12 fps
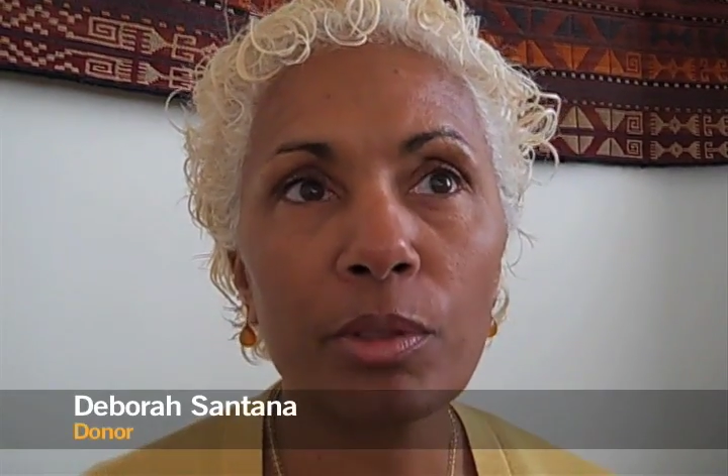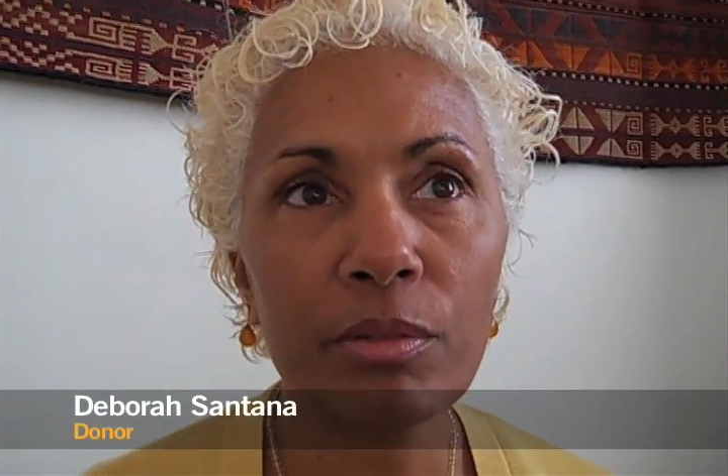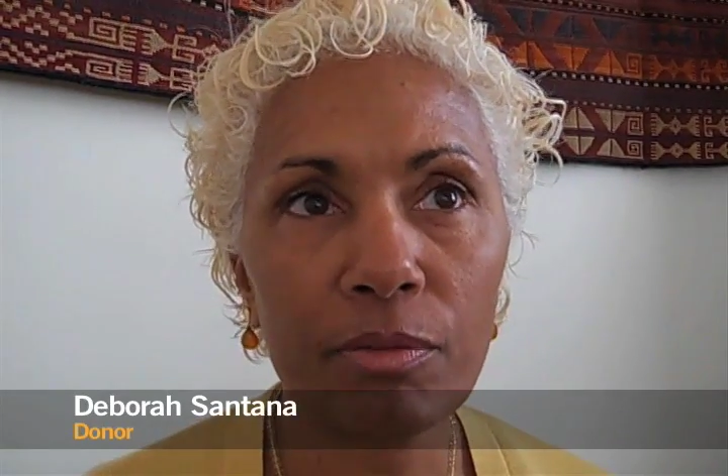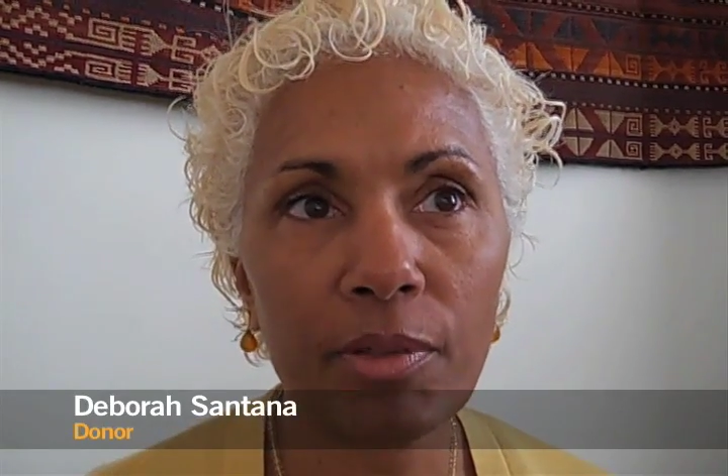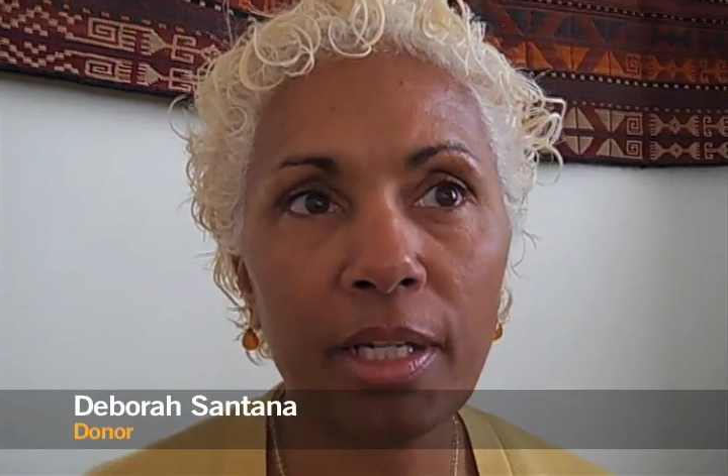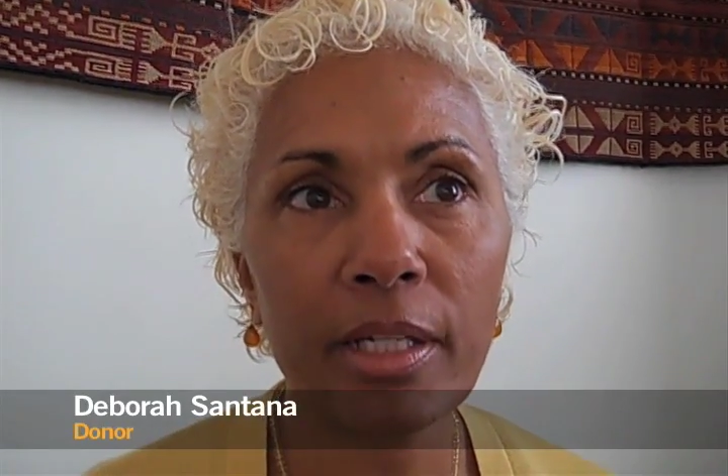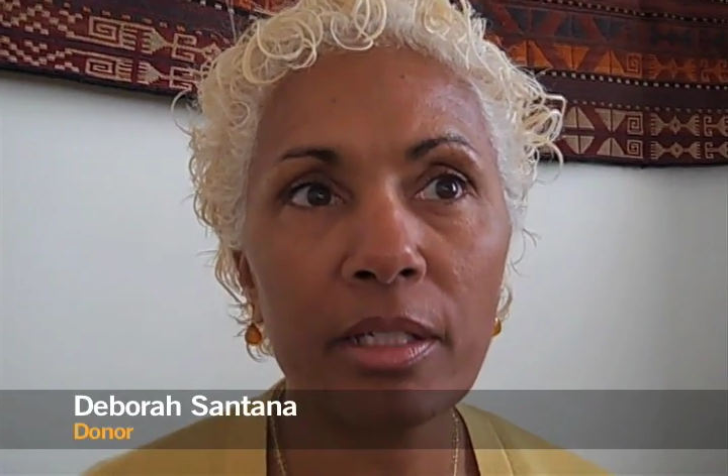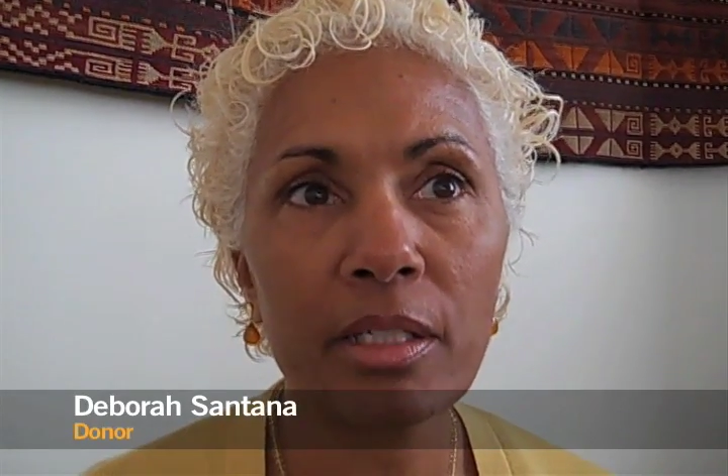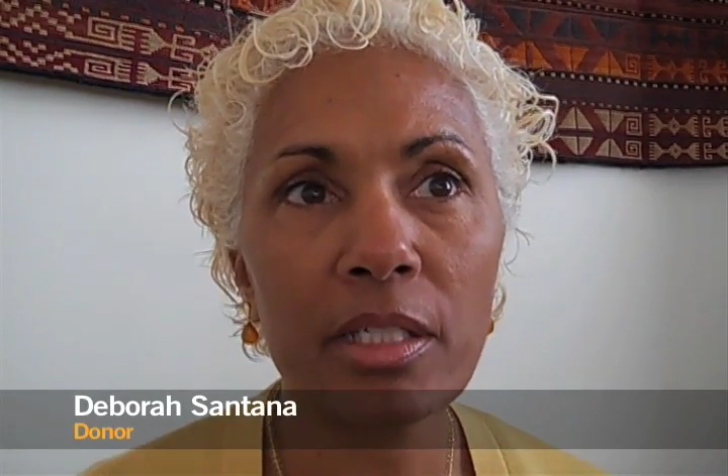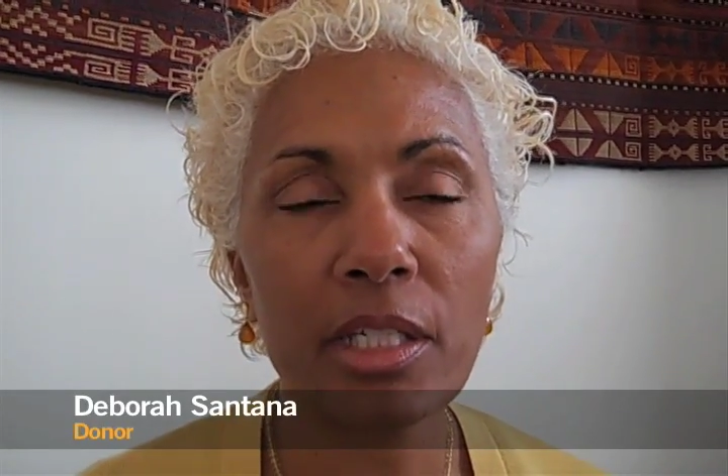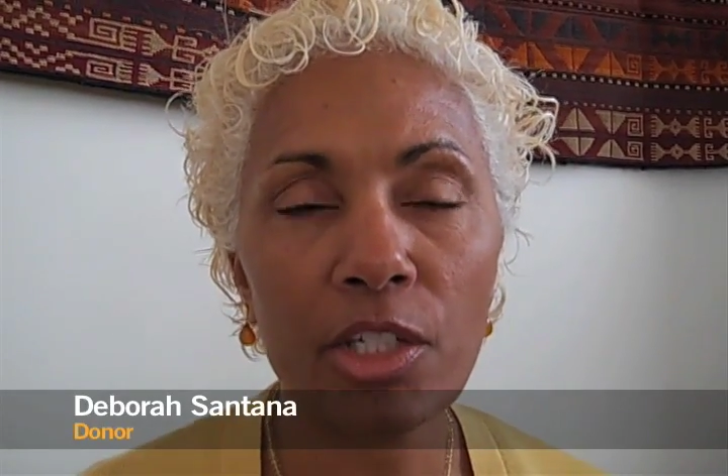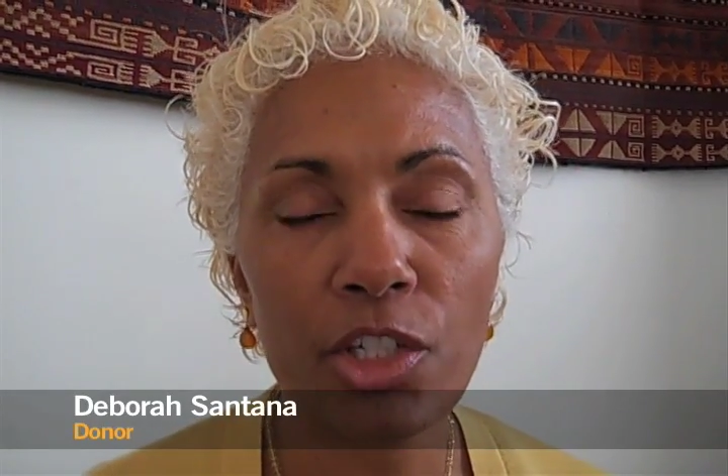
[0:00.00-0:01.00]

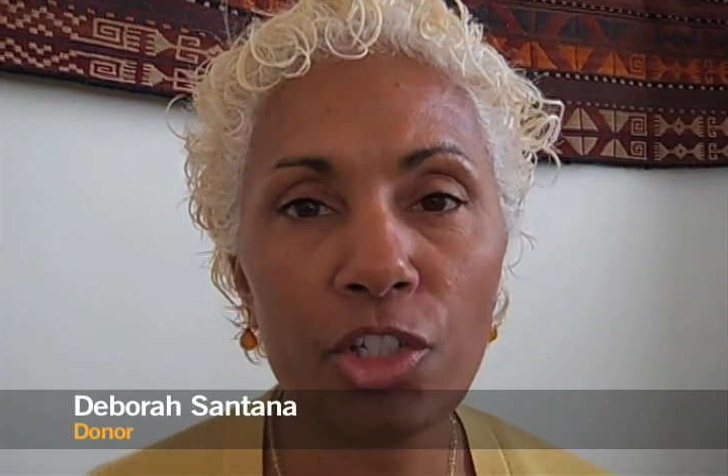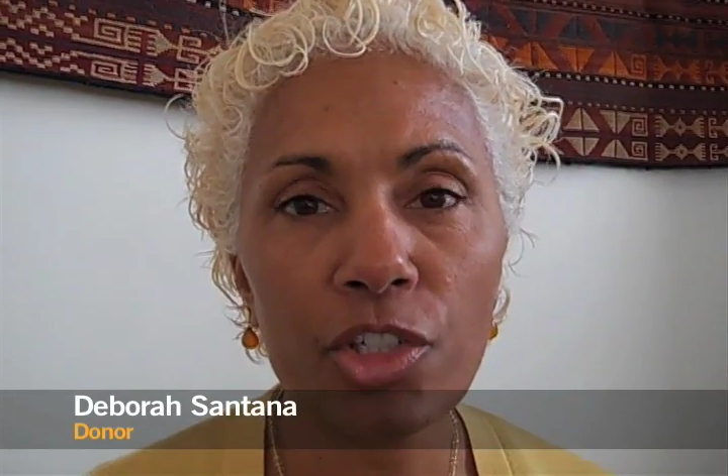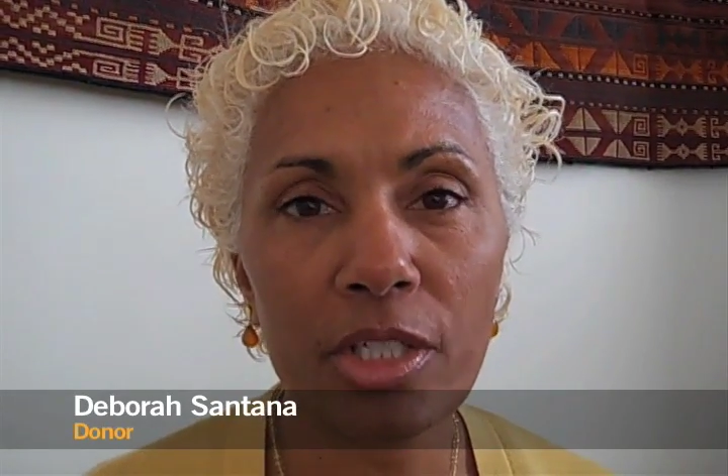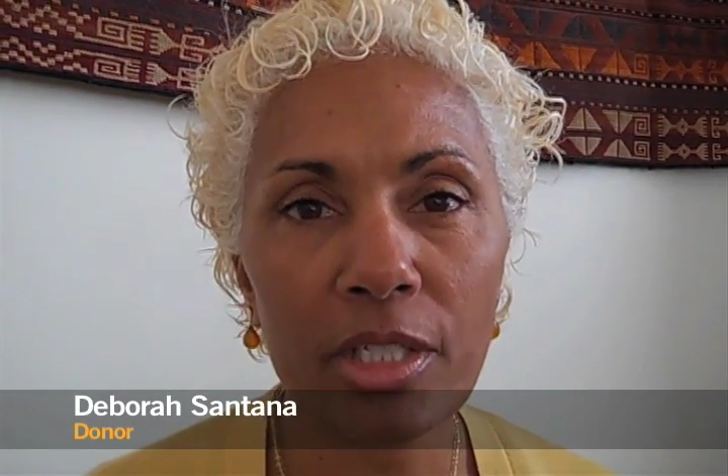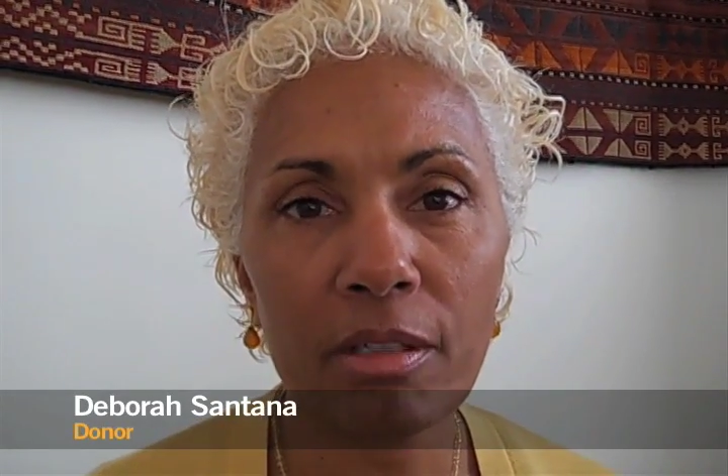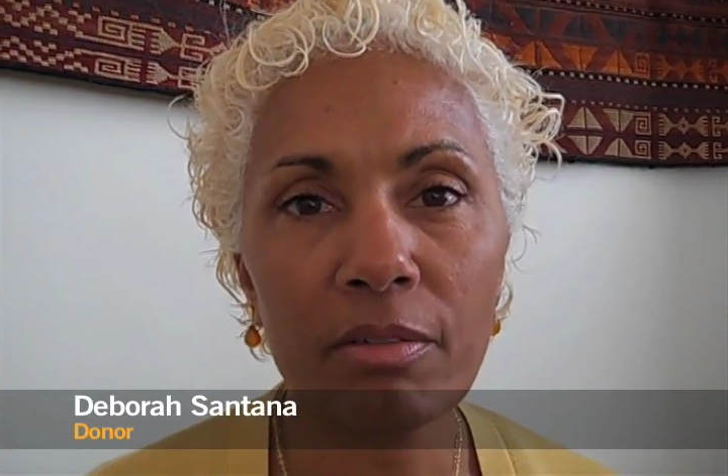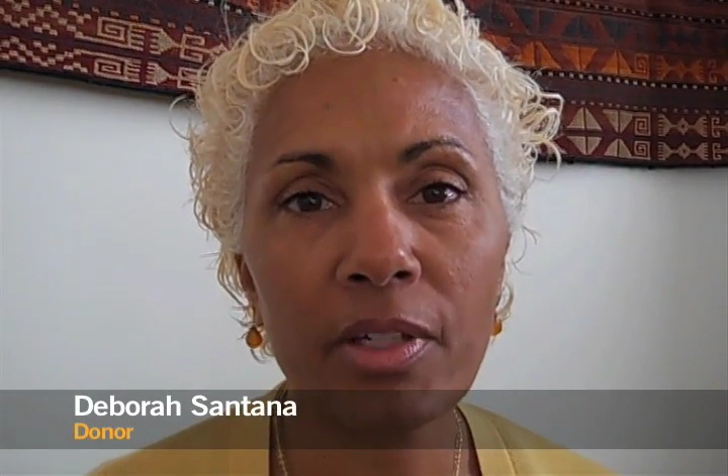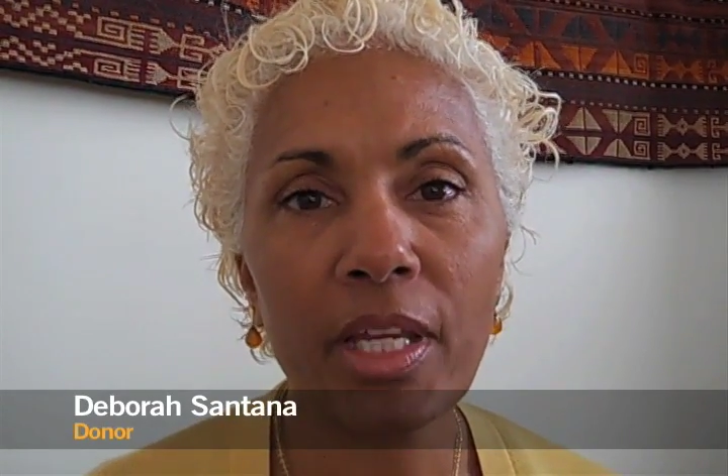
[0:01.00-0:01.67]
Fund's initiative